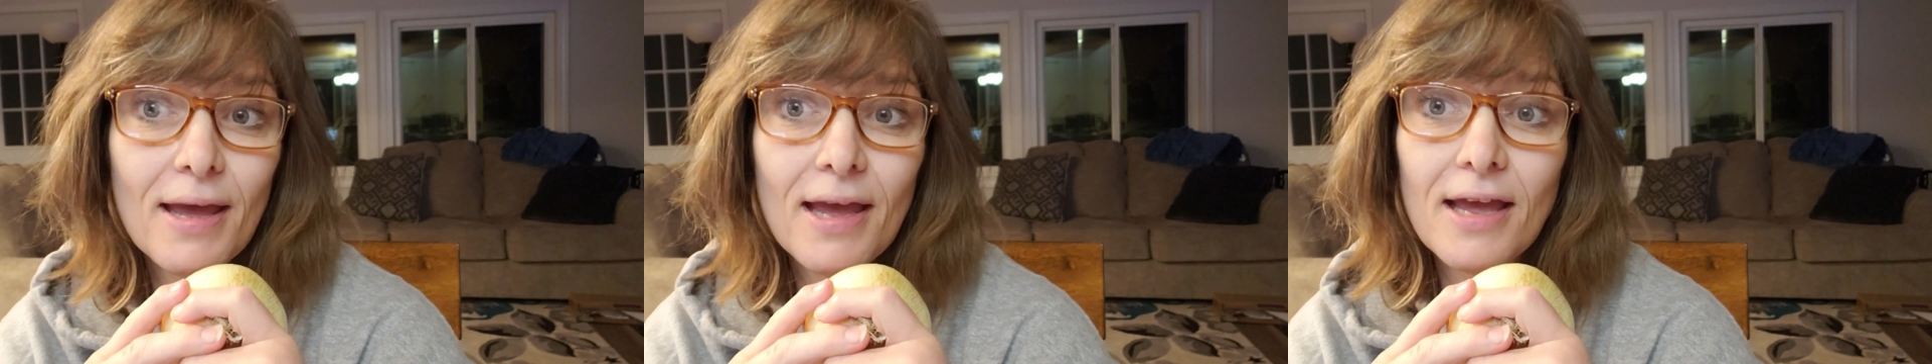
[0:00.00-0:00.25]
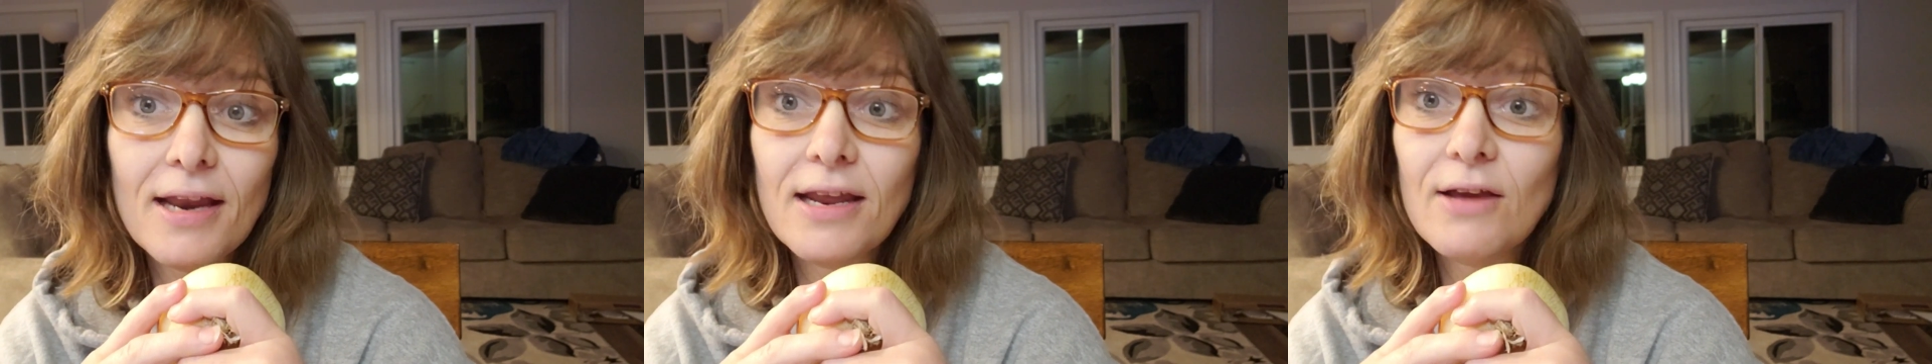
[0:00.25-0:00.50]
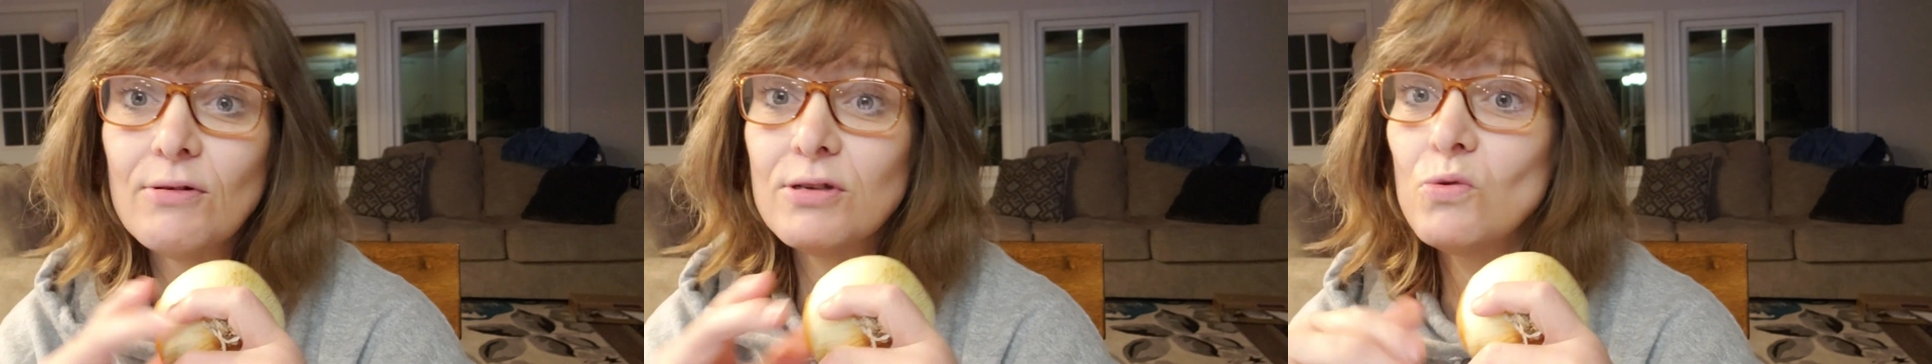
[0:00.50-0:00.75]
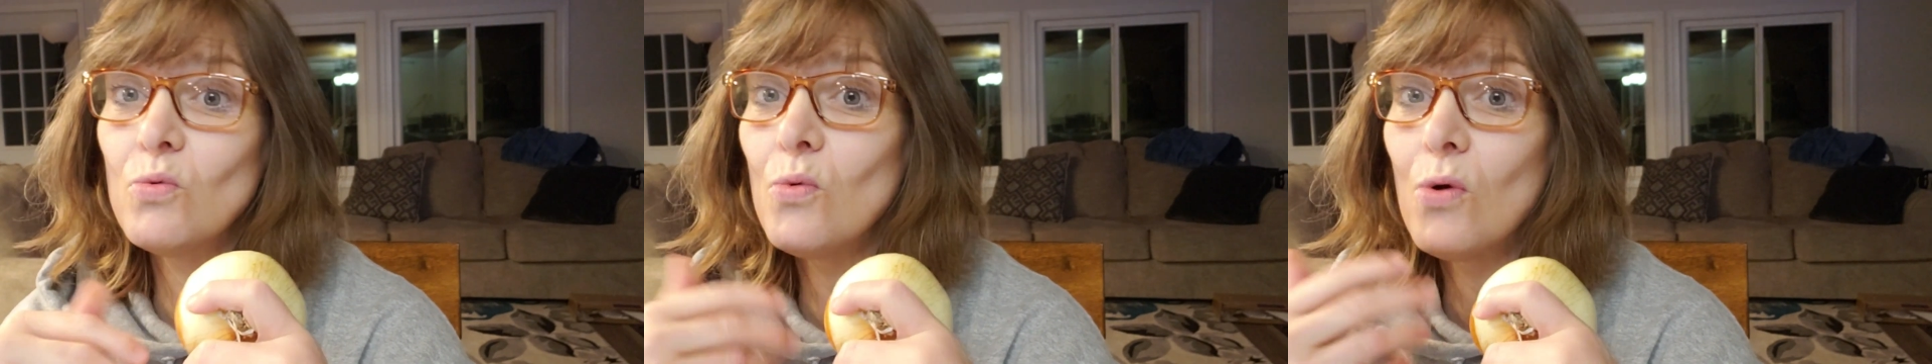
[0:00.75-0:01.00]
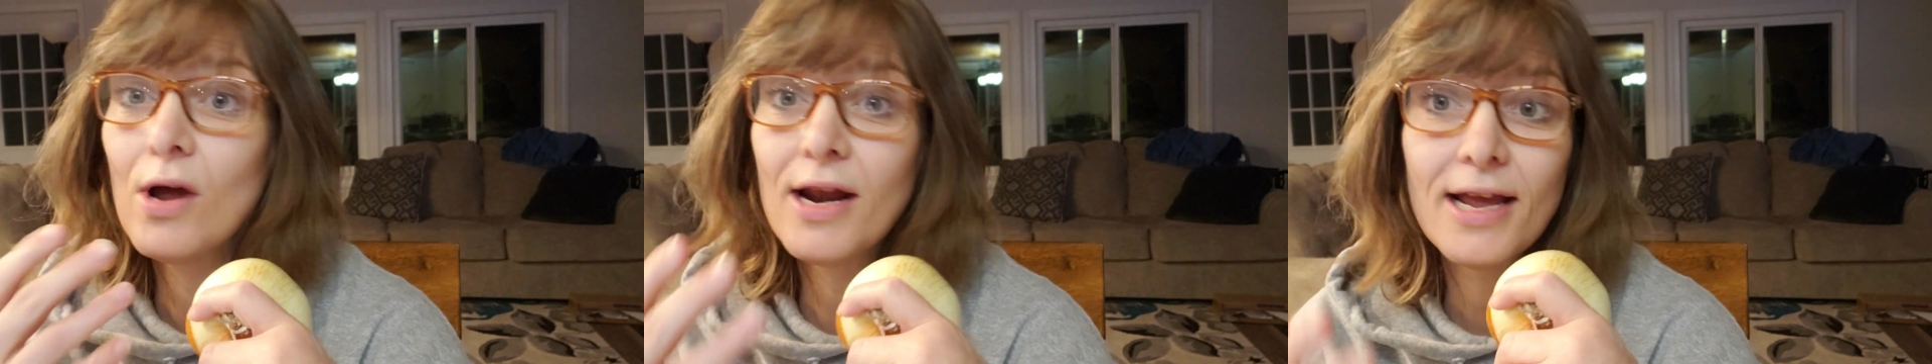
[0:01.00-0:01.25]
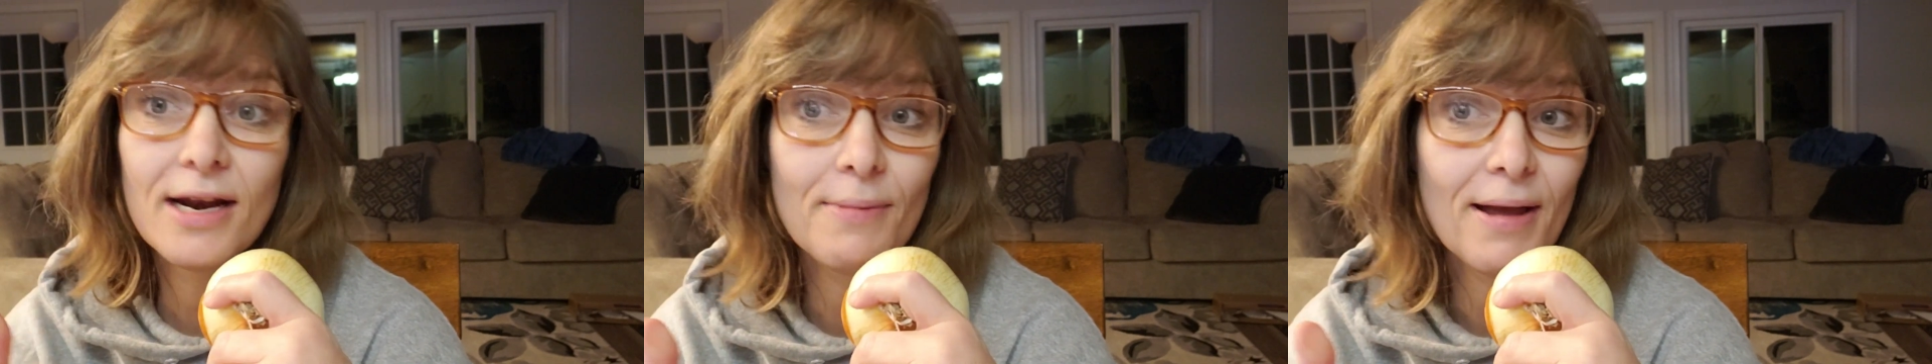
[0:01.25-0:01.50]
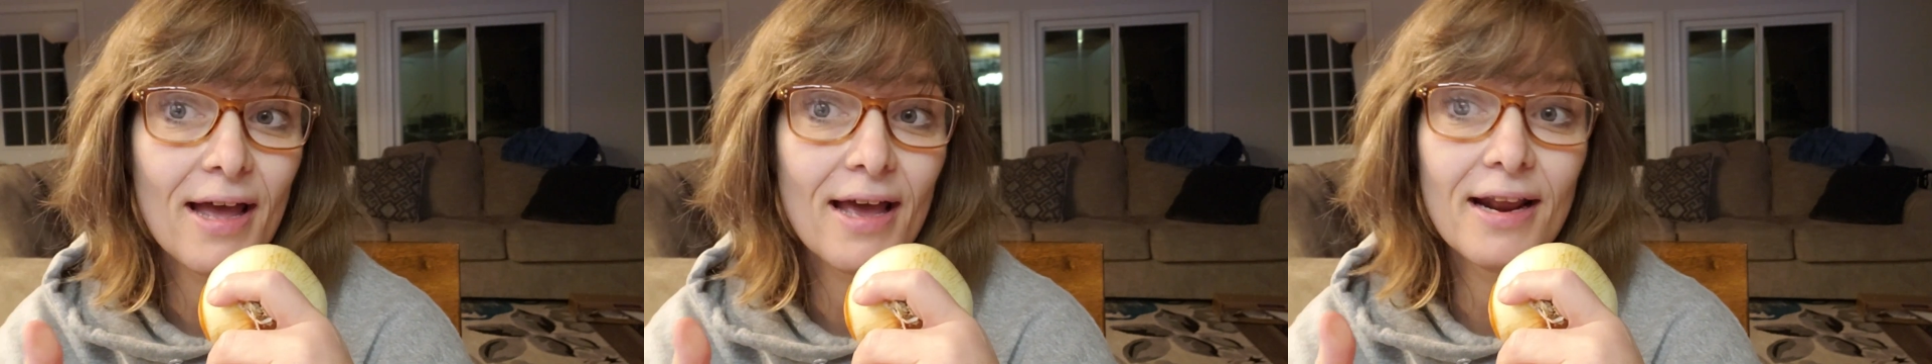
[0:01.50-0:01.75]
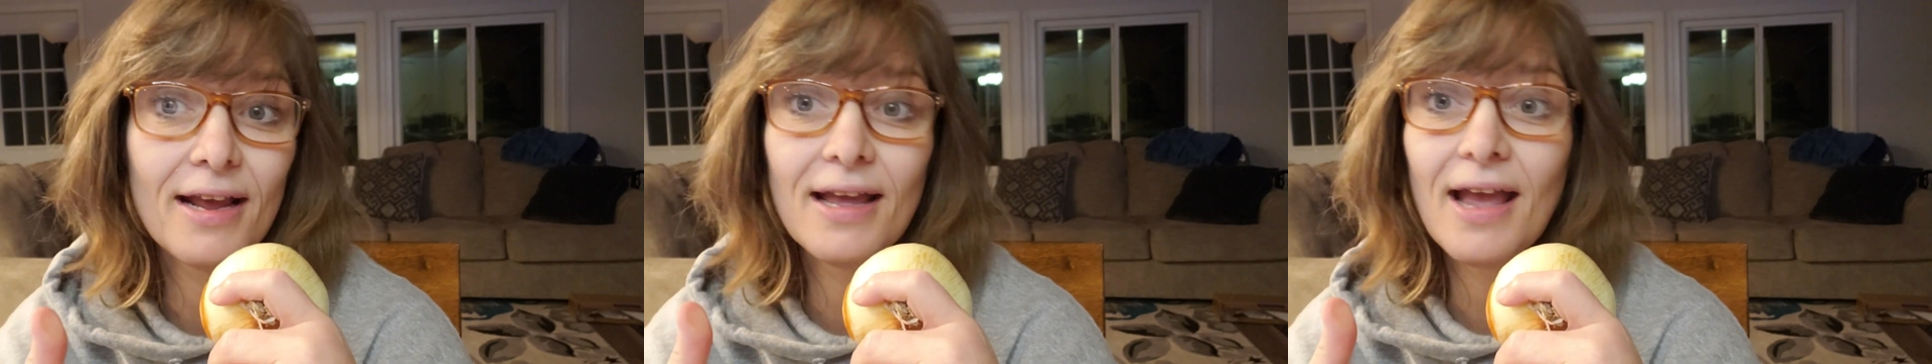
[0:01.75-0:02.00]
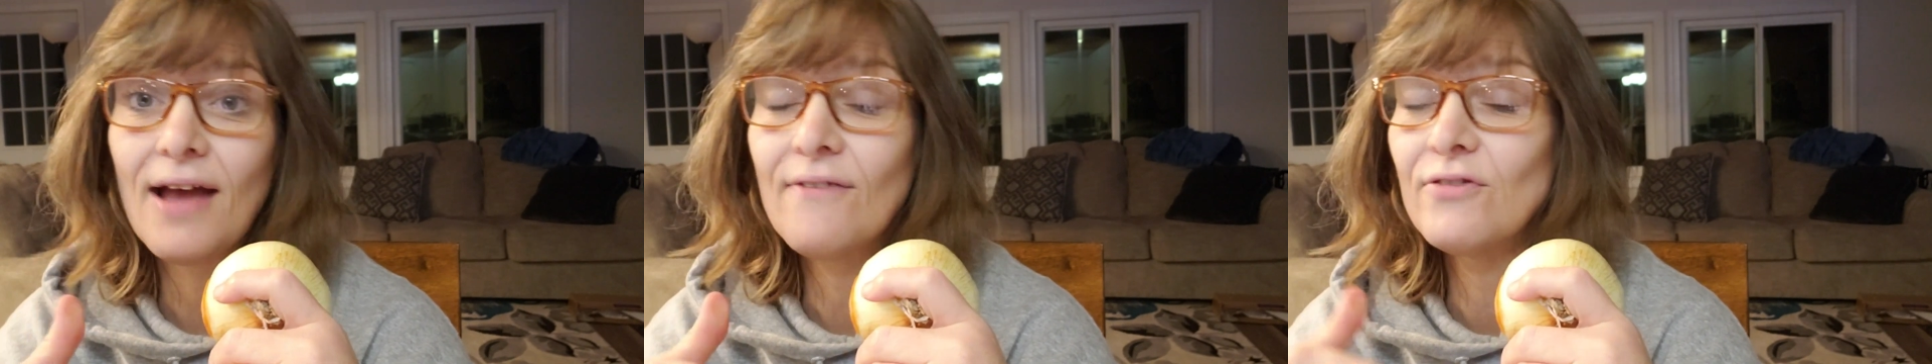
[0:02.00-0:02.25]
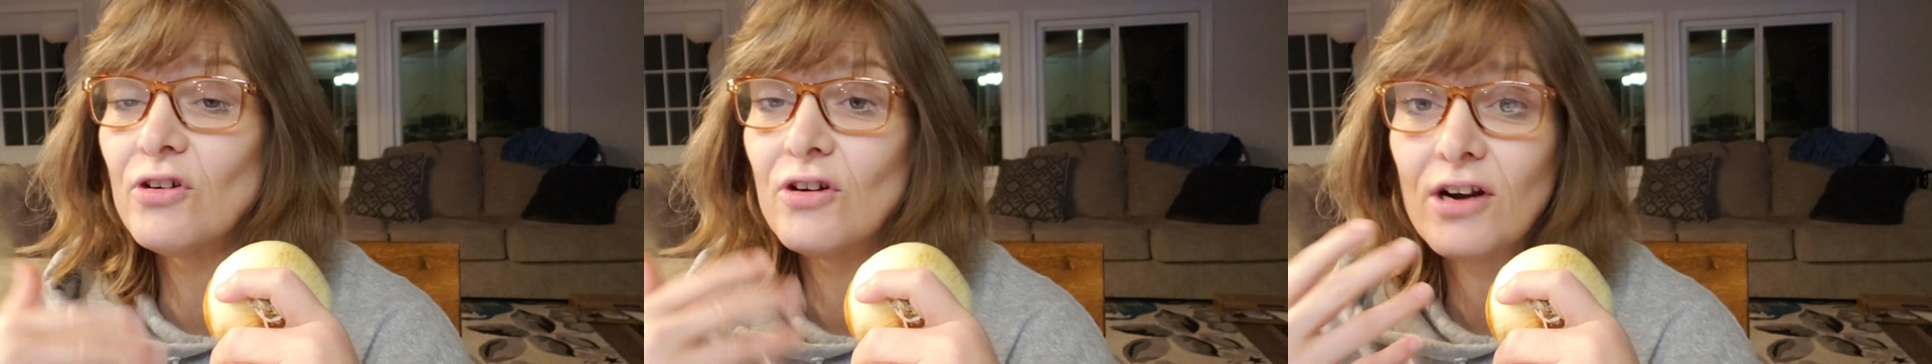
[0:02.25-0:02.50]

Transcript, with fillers: and it was one antibiotic after